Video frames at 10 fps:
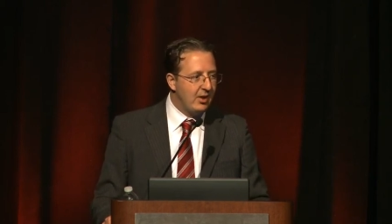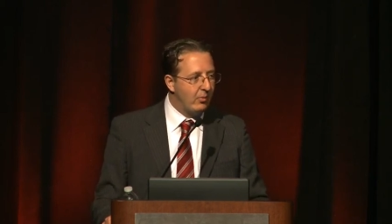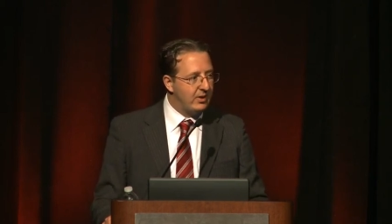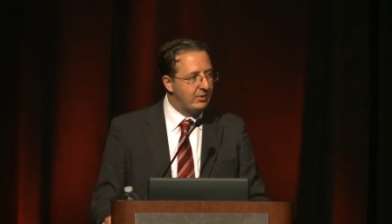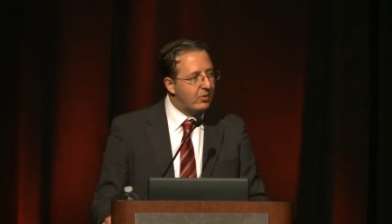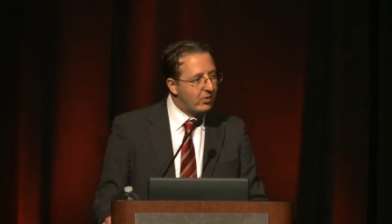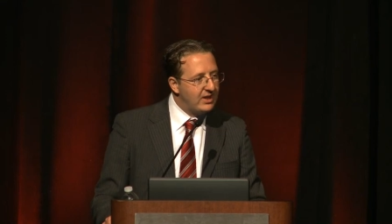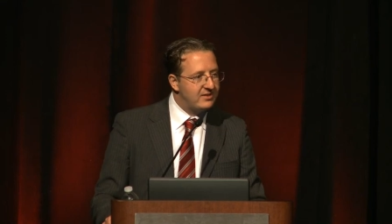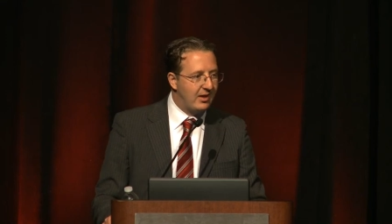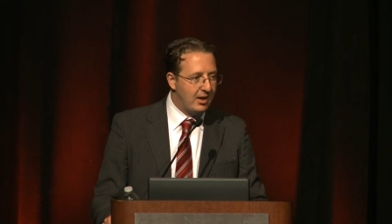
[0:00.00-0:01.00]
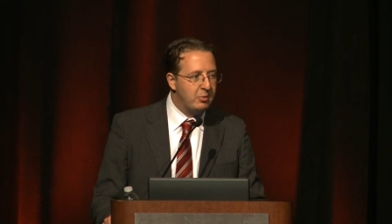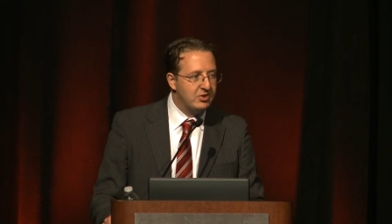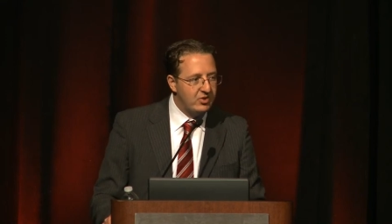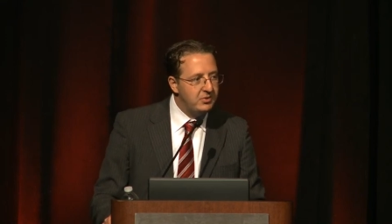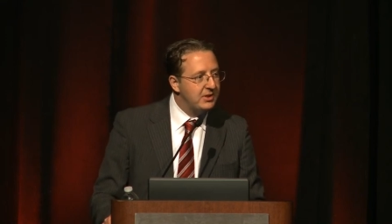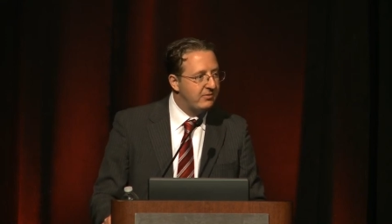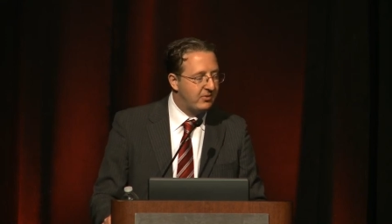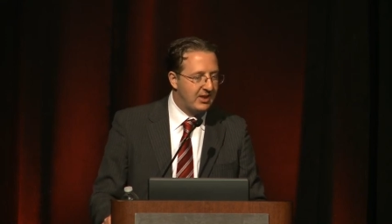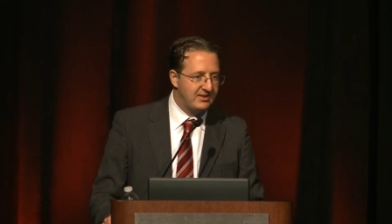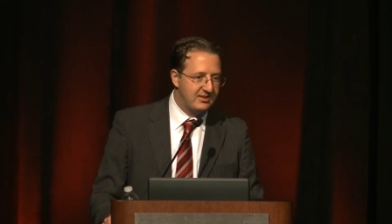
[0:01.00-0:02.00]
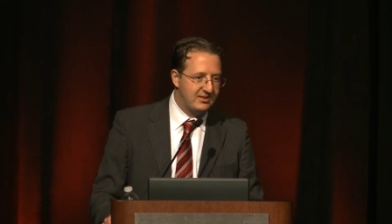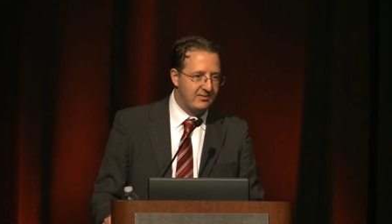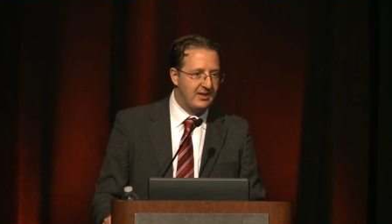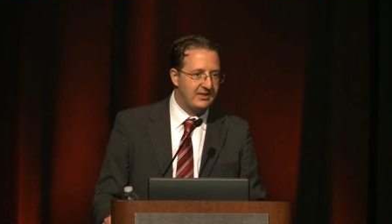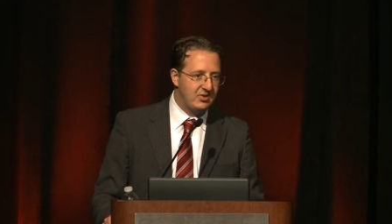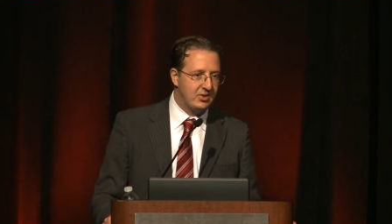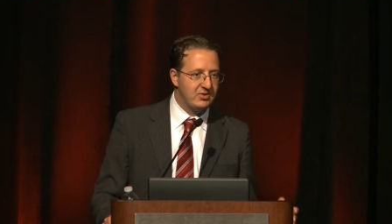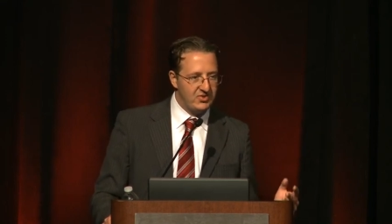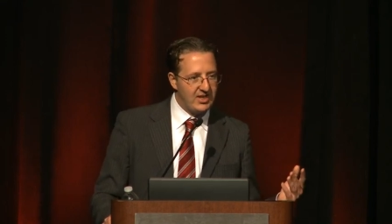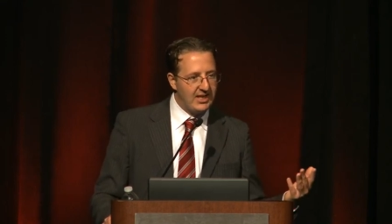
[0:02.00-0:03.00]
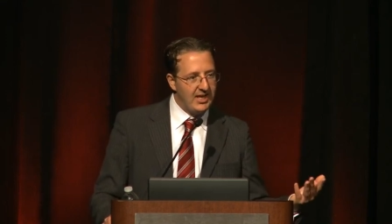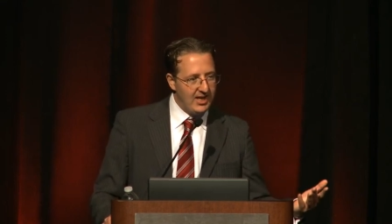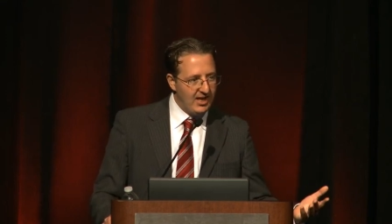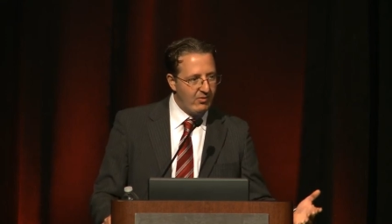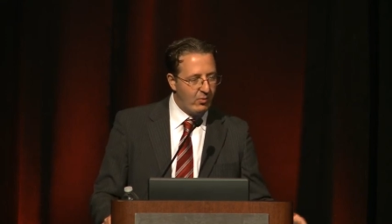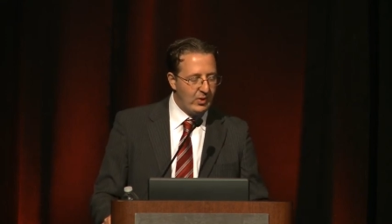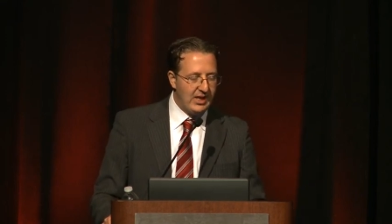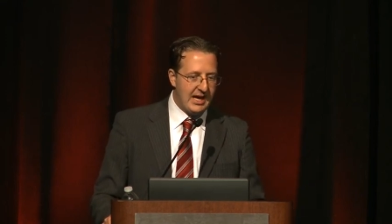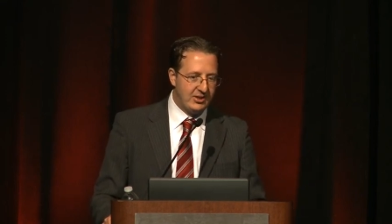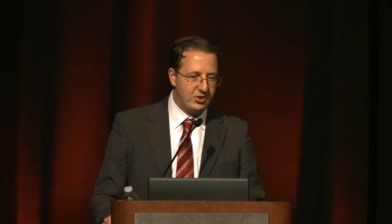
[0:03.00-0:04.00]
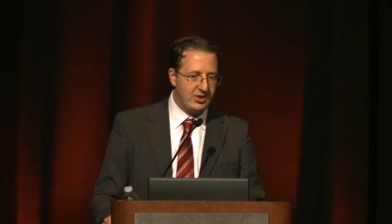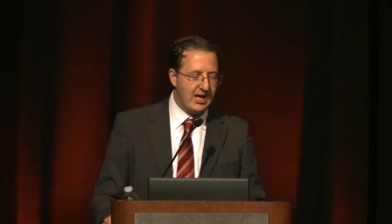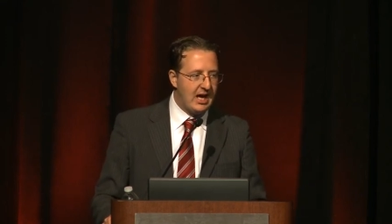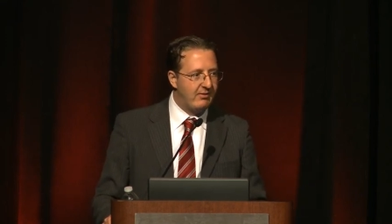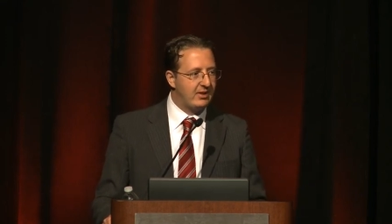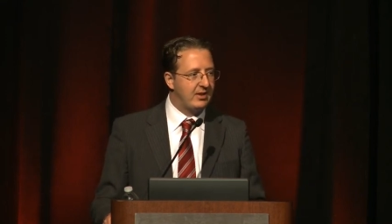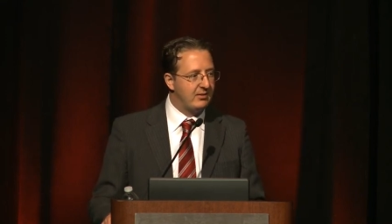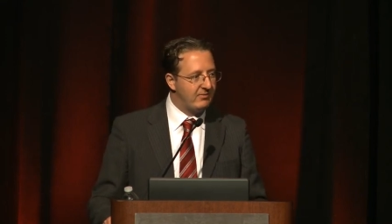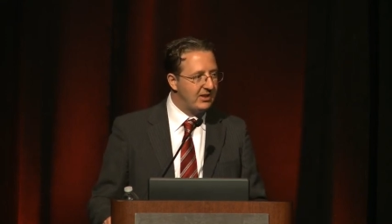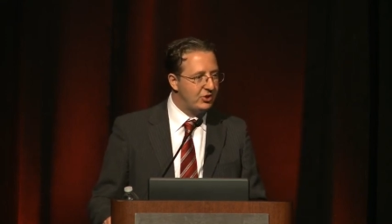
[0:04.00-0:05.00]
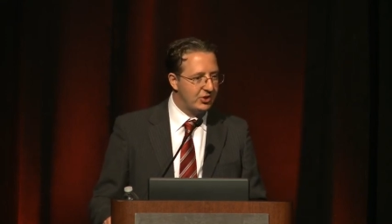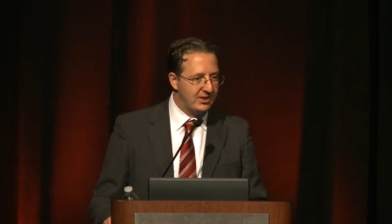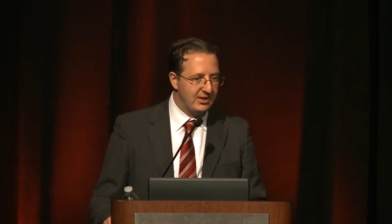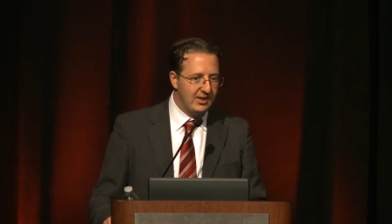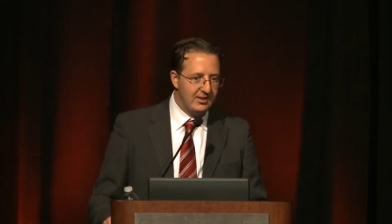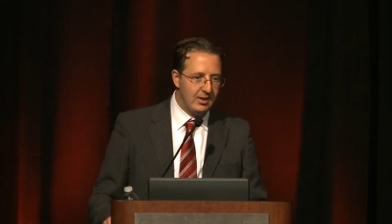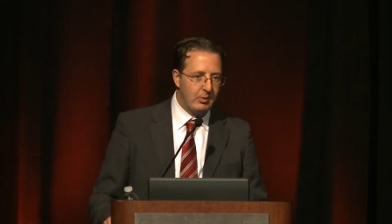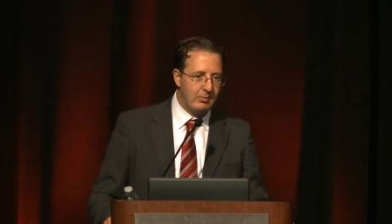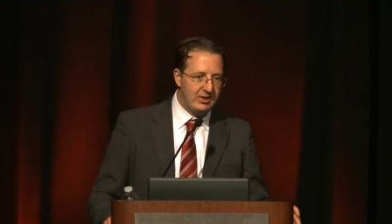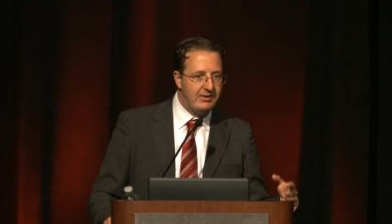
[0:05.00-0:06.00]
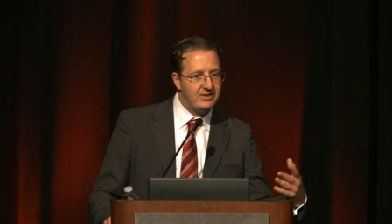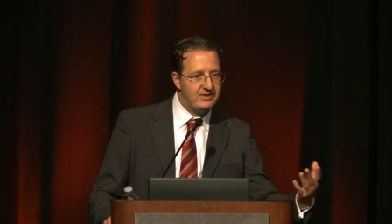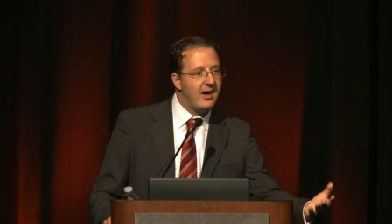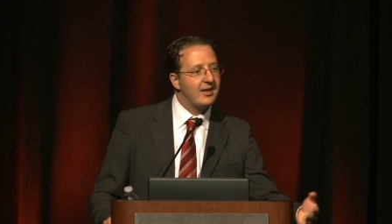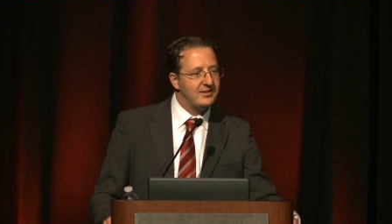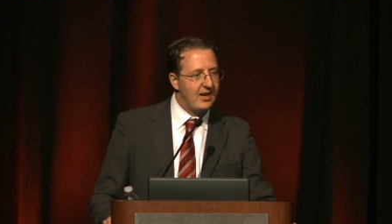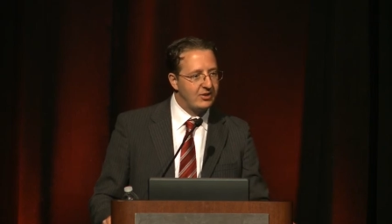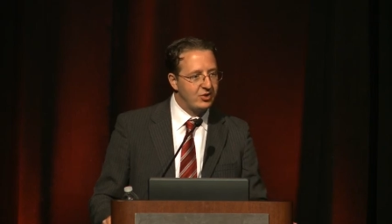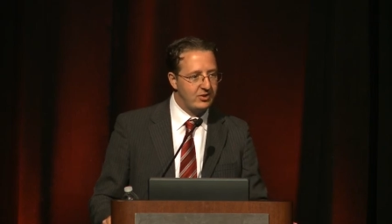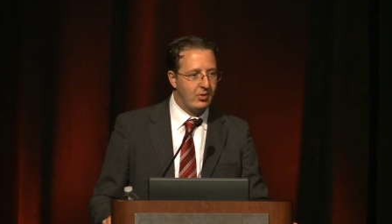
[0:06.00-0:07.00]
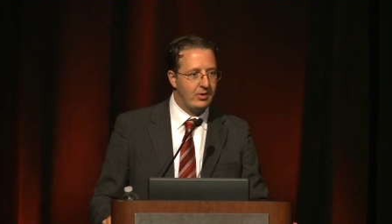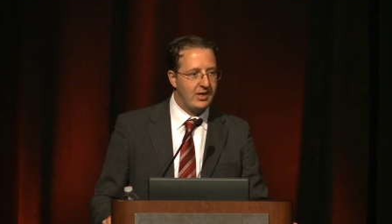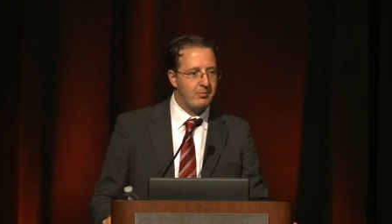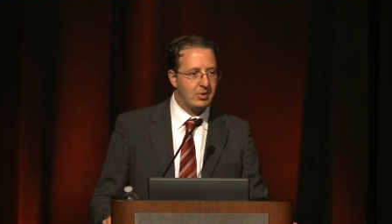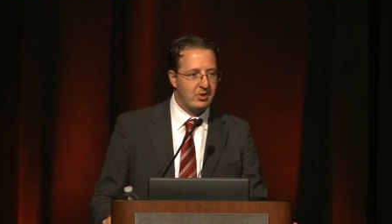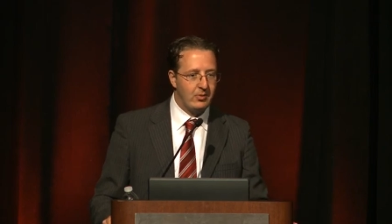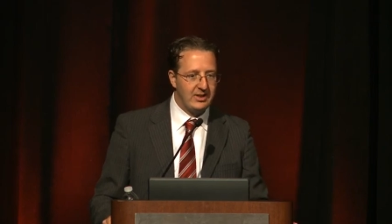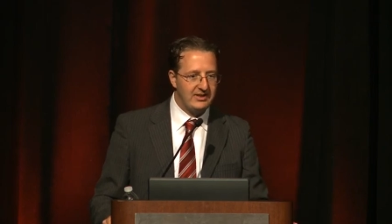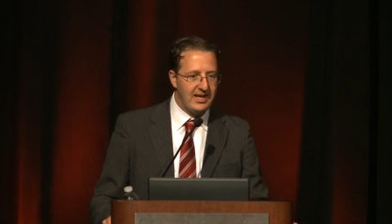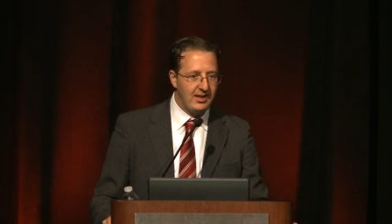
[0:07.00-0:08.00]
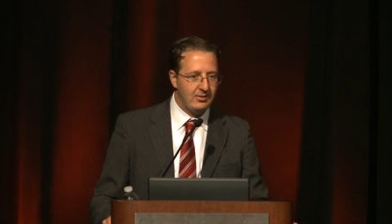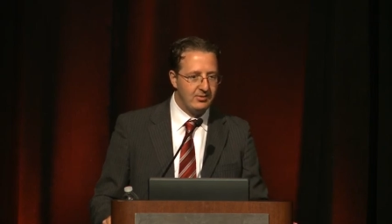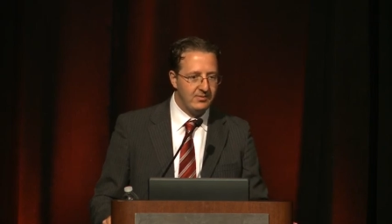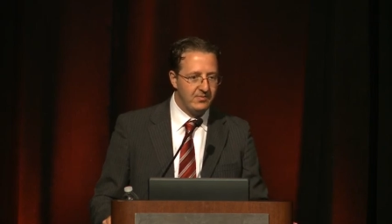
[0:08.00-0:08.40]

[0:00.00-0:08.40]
What creates opportunity for us as investors is that if we actually have a conviction that we believe a stock is actually going up or going down,